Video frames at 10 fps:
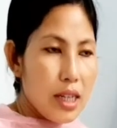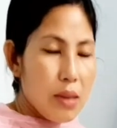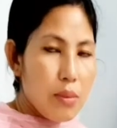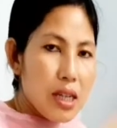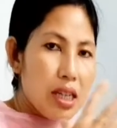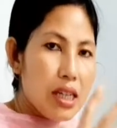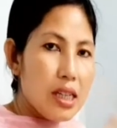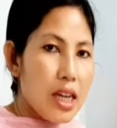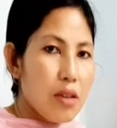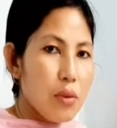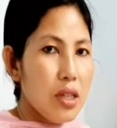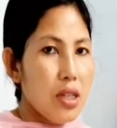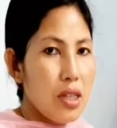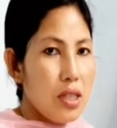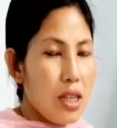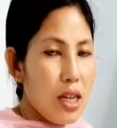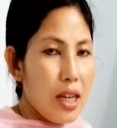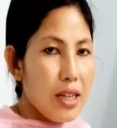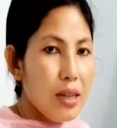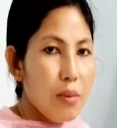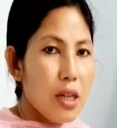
they remain intact within the cell and